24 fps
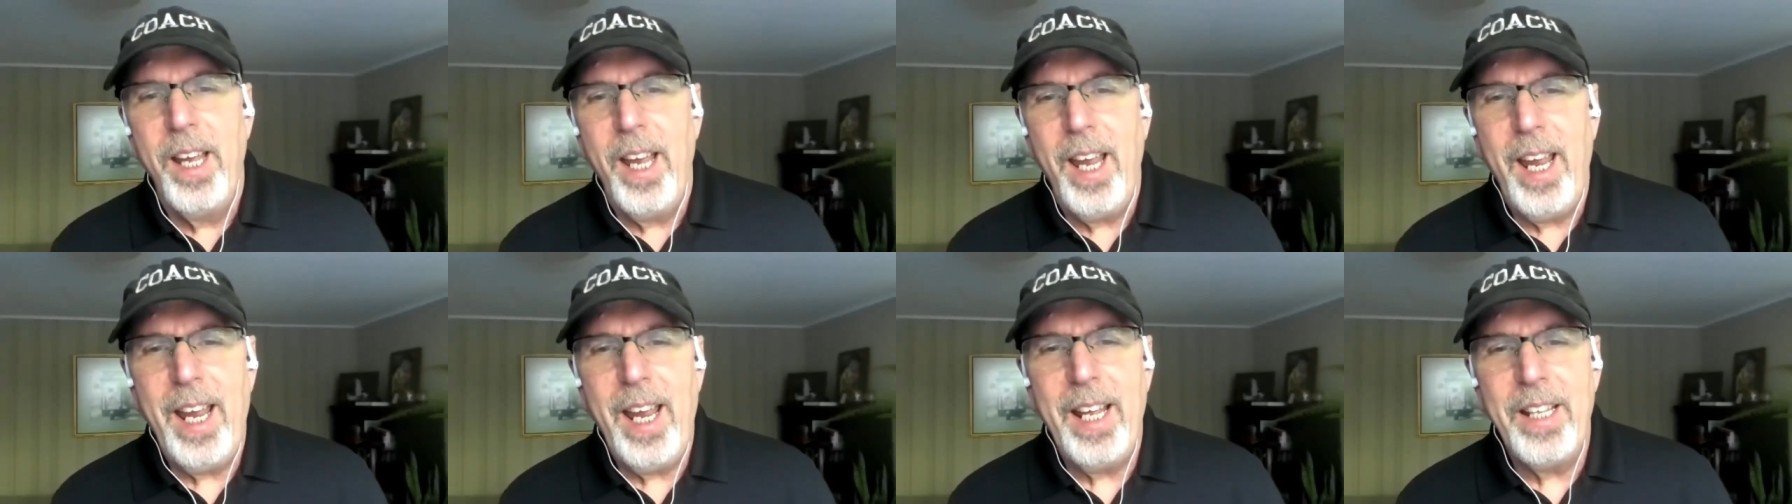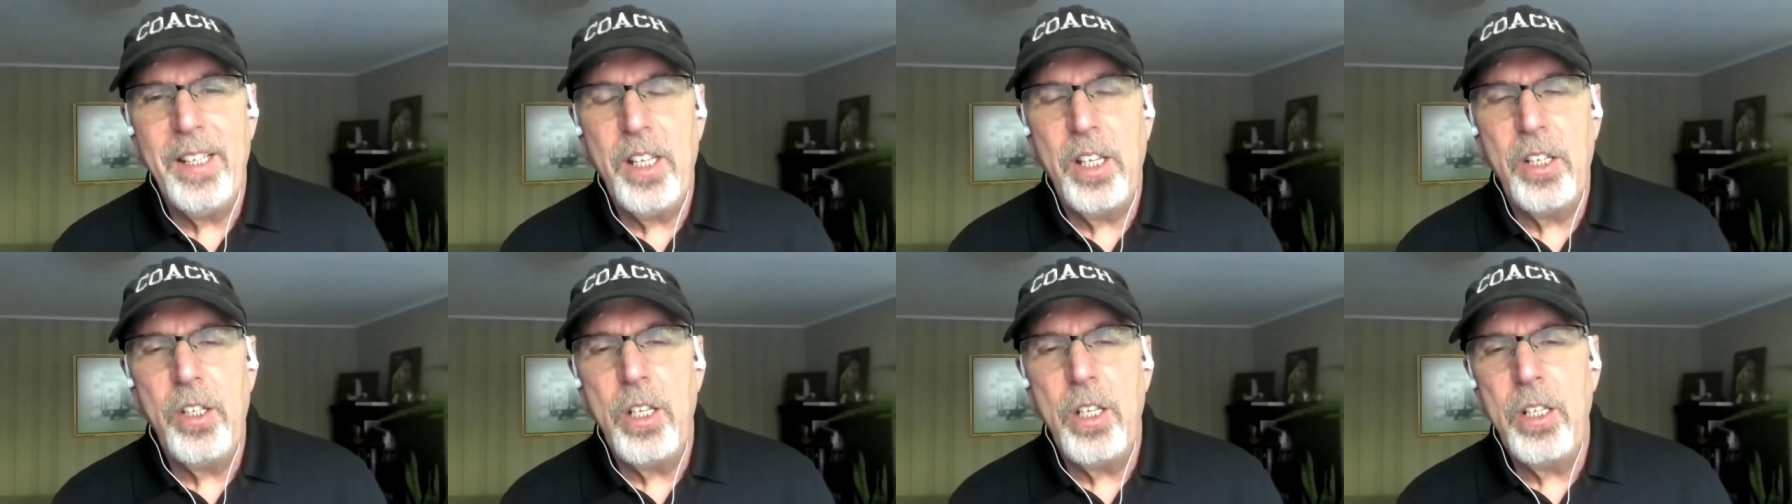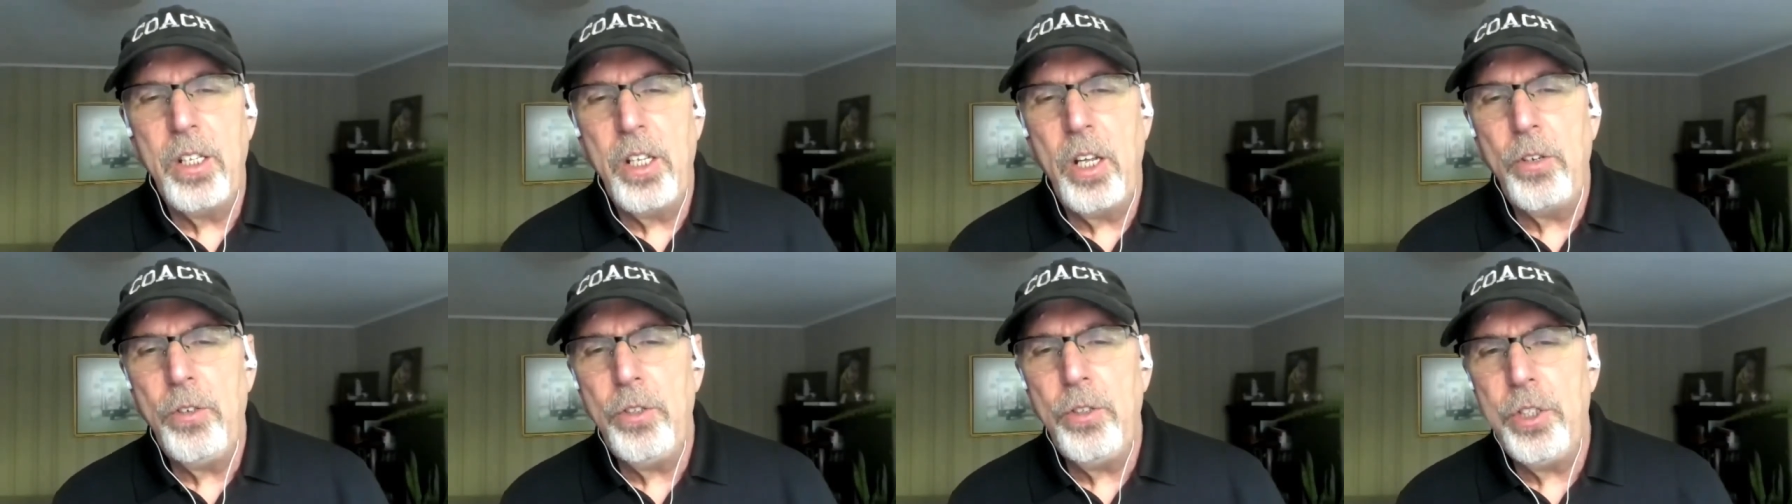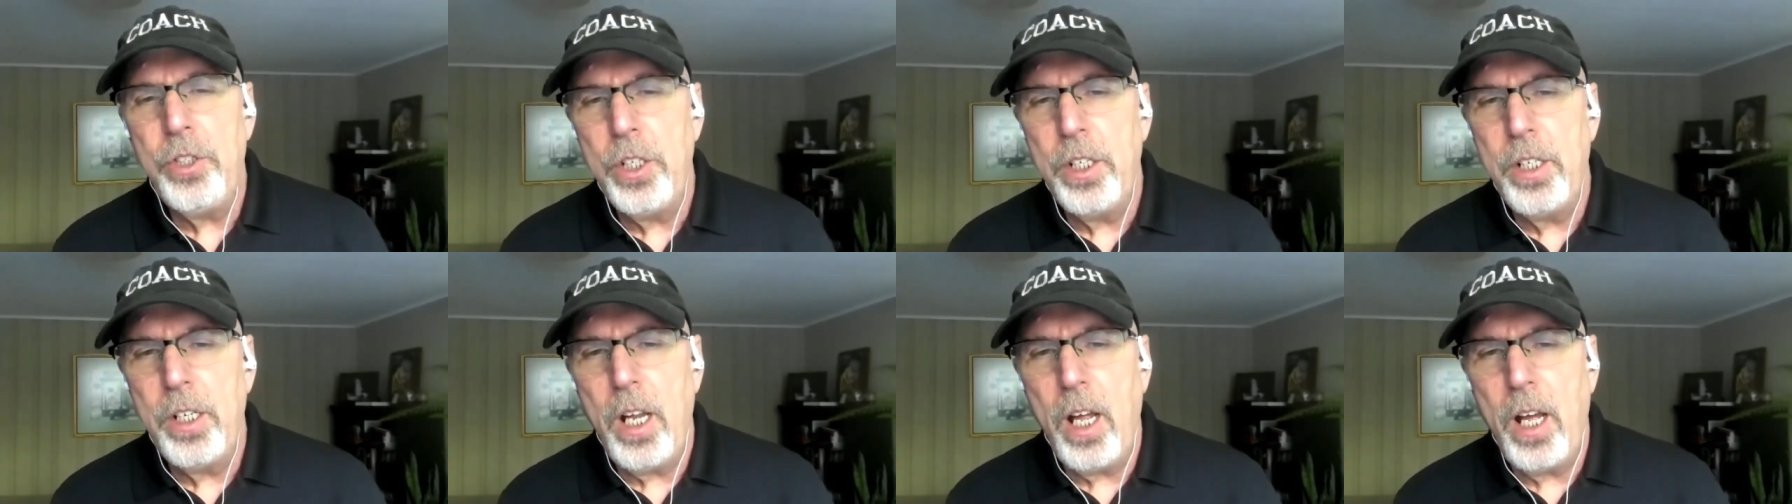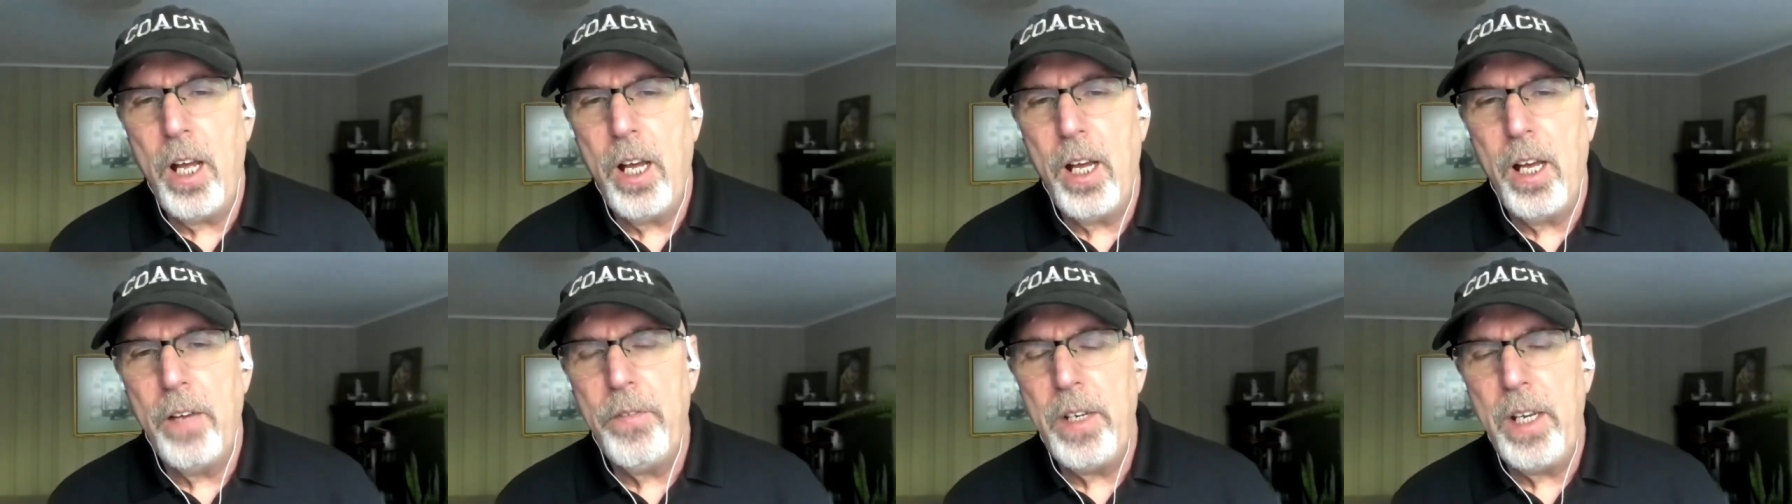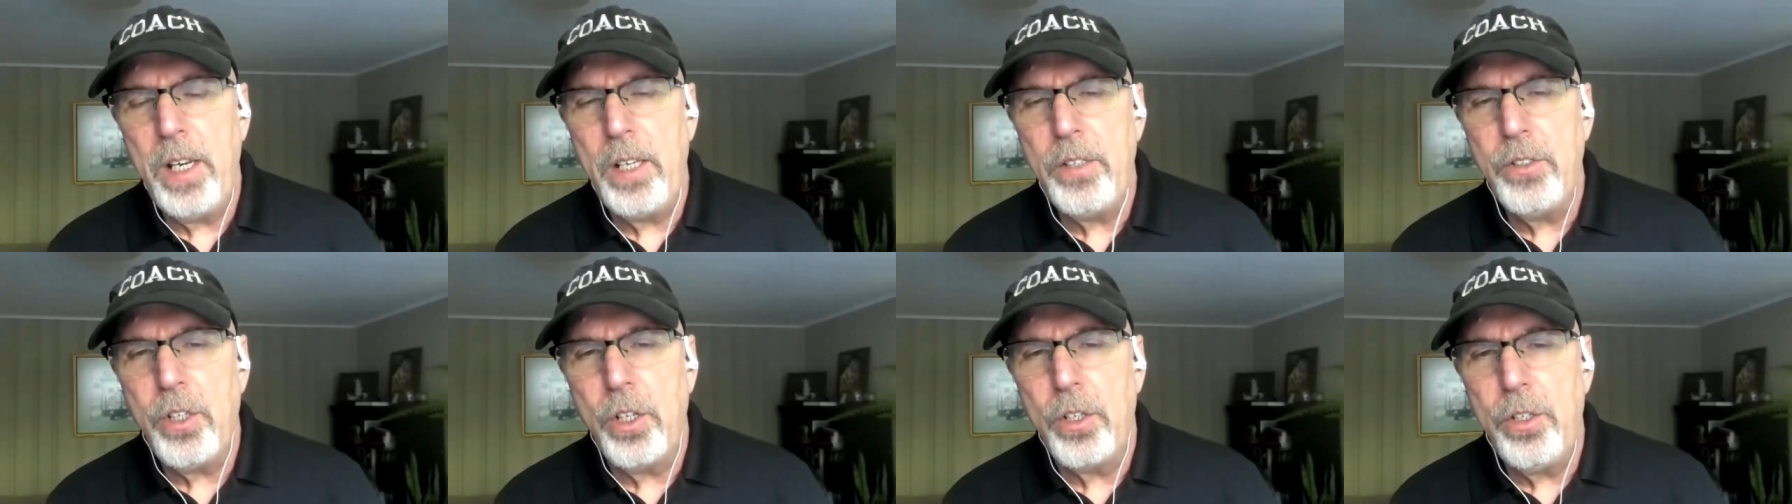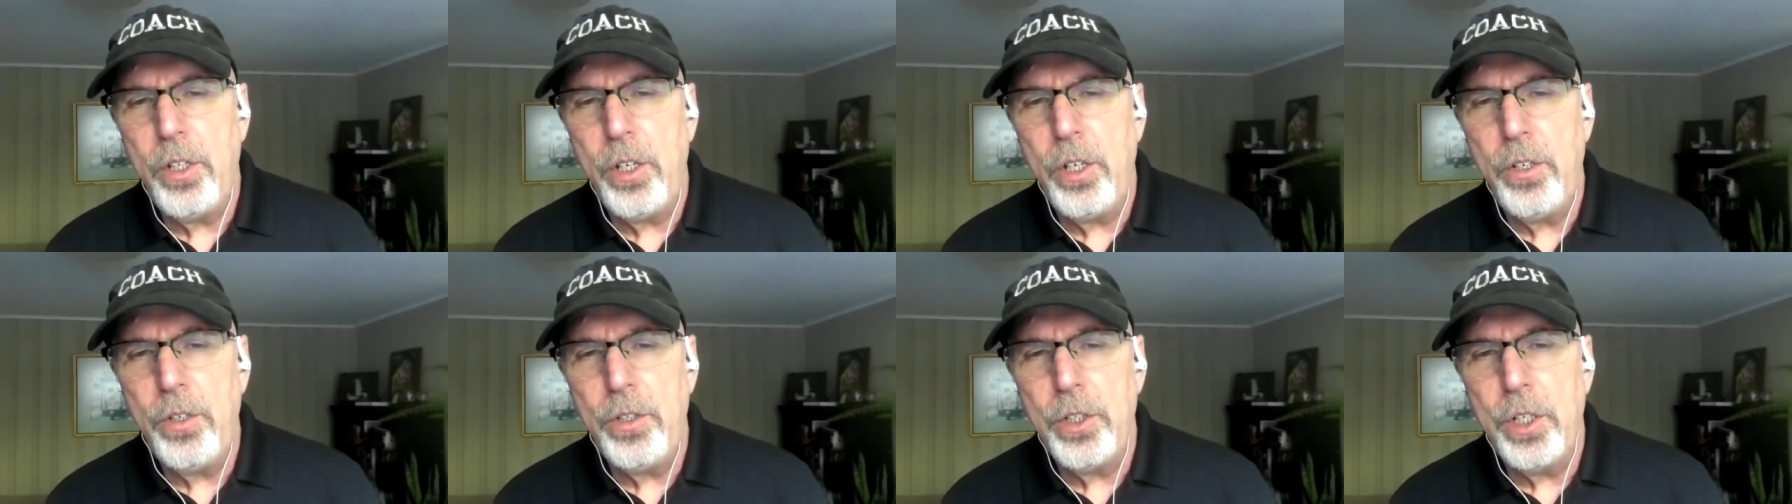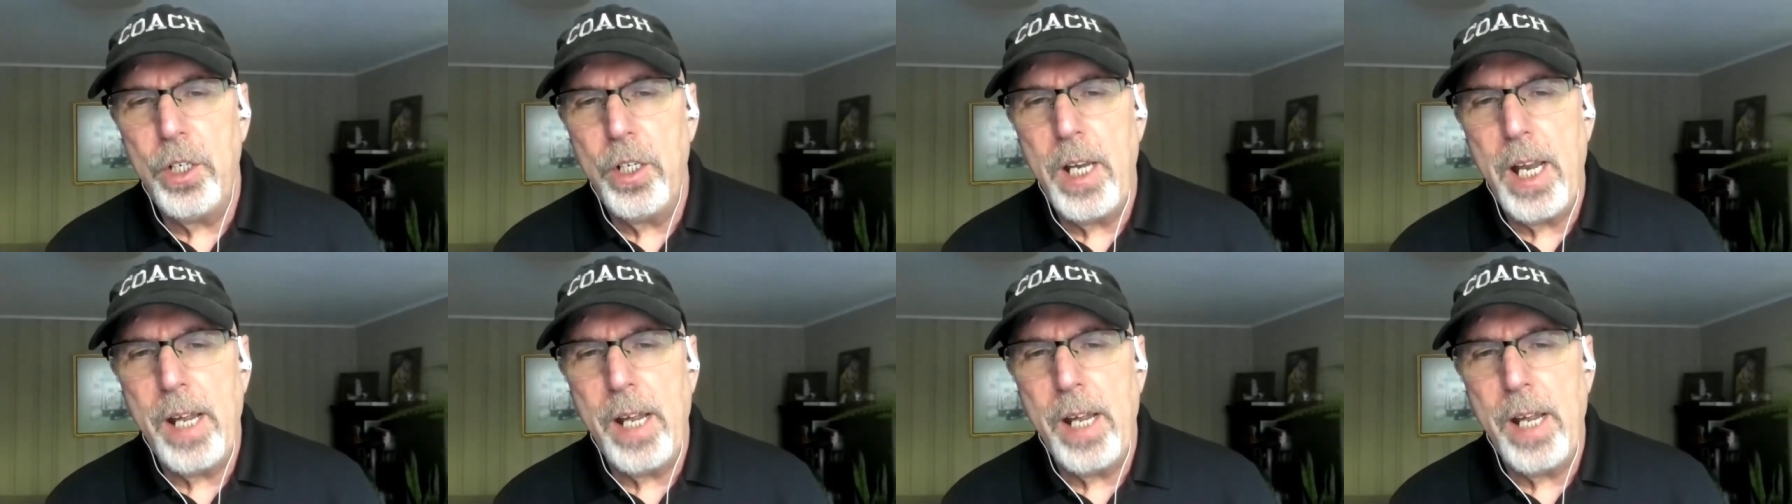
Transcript: And the notion of an institution